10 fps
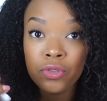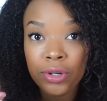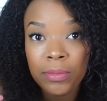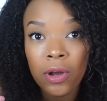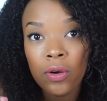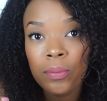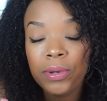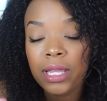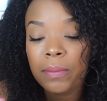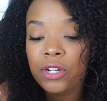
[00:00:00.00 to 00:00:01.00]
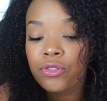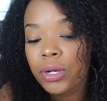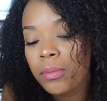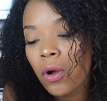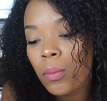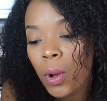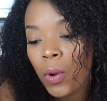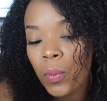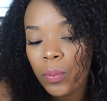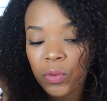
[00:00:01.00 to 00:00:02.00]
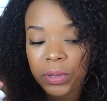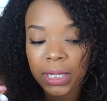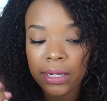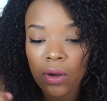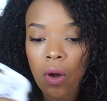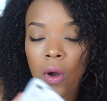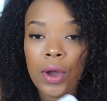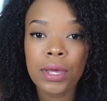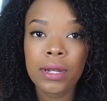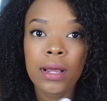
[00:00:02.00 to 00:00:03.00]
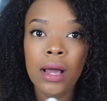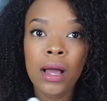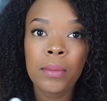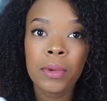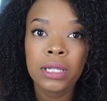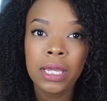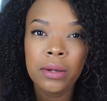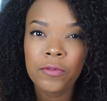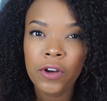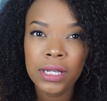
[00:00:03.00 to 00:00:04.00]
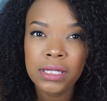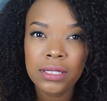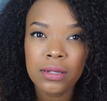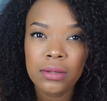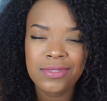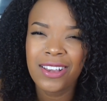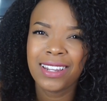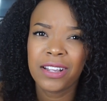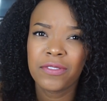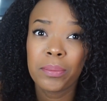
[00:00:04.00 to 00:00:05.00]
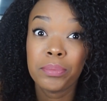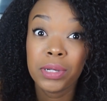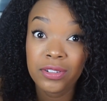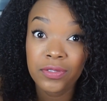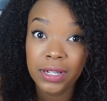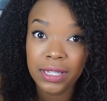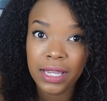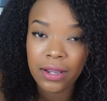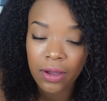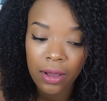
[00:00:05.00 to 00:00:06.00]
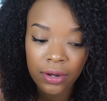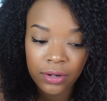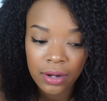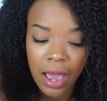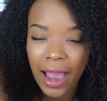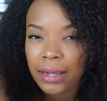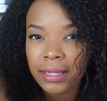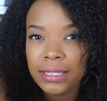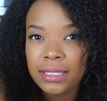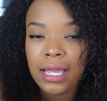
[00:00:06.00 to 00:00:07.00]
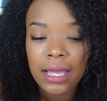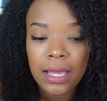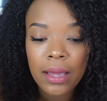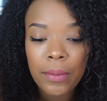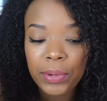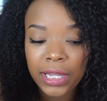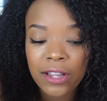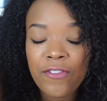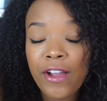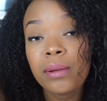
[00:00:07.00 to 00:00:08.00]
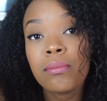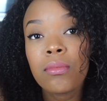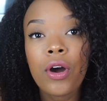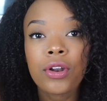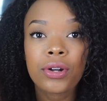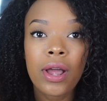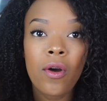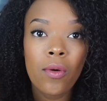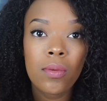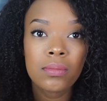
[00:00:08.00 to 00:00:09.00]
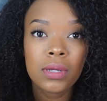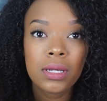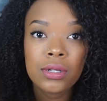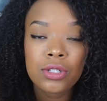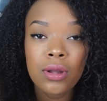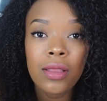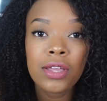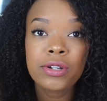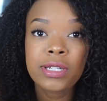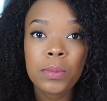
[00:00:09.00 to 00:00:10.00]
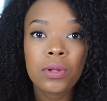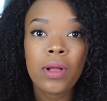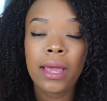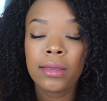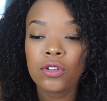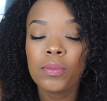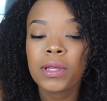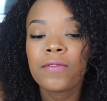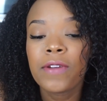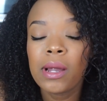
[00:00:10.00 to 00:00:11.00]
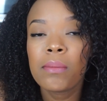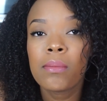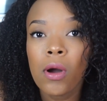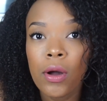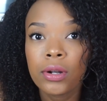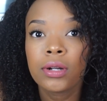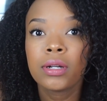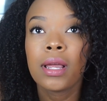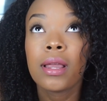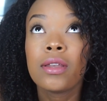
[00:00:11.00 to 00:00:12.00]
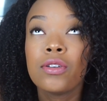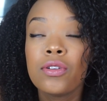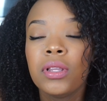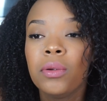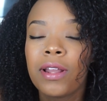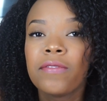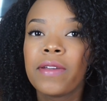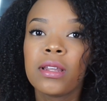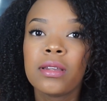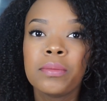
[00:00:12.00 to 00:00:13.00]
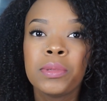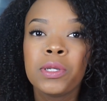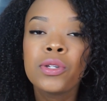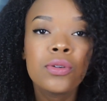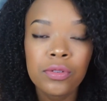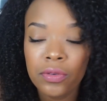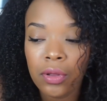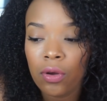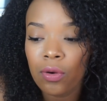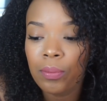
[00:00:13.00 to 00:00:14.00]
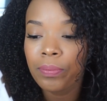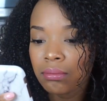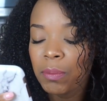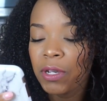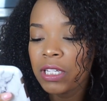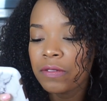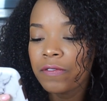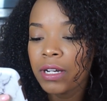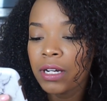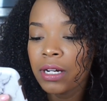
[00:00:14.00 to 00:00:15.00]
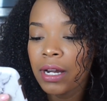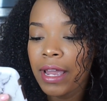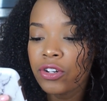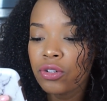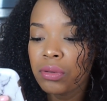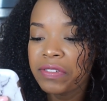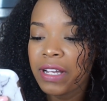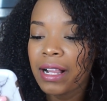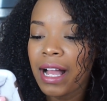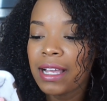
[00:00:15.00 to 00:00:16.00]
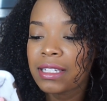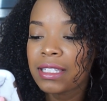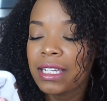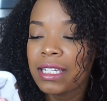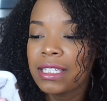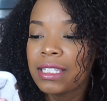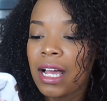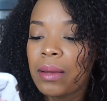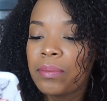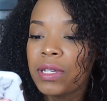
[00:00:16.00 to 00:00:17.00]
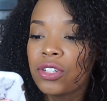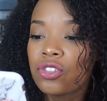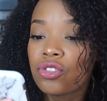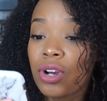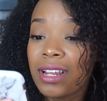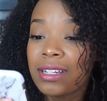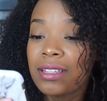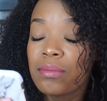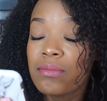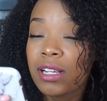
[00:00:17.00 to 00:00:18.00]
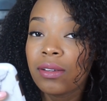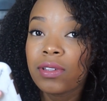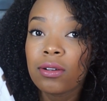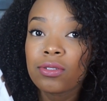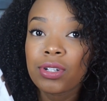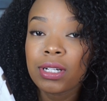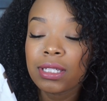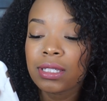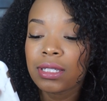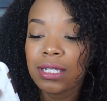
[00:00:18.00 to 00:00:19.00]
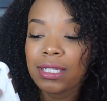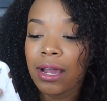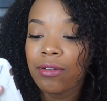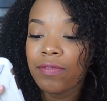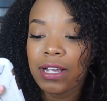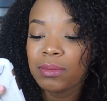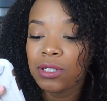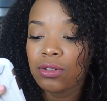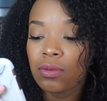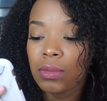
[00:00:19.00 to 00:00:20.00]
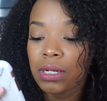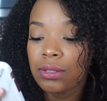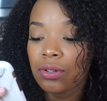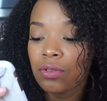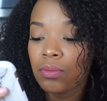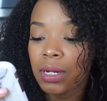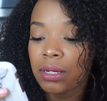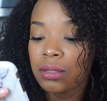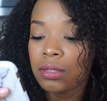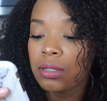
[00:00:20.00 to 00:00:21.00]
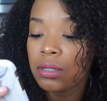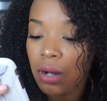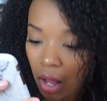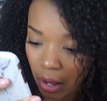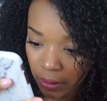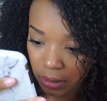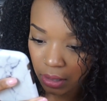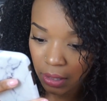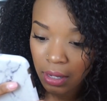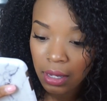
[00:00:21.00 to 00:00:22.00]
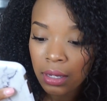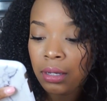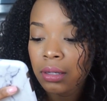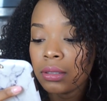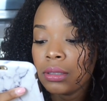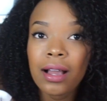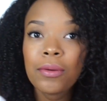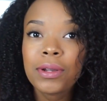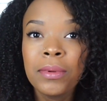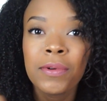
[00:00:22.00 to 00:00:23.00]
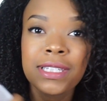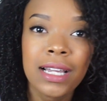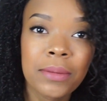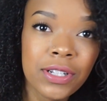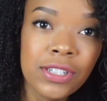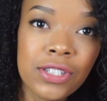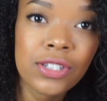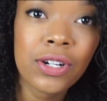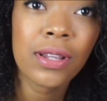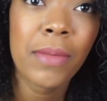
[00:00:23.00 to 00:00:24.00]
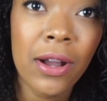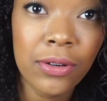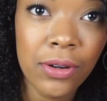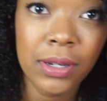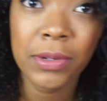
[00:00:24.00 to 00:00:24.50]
dream home, but like my dream home would be like on a lakefront, not a lakefront, beachfront, like on an island, but like a very modern home. So not like your typical island home, like a very modern, newly renovated, beautiful home. My biggest fear, Andrew Style asks, is being stranded in the middle of the ocean. It terrifies me so much. Oh my God. Give me 1 second, I'm just gonna stir the macaroni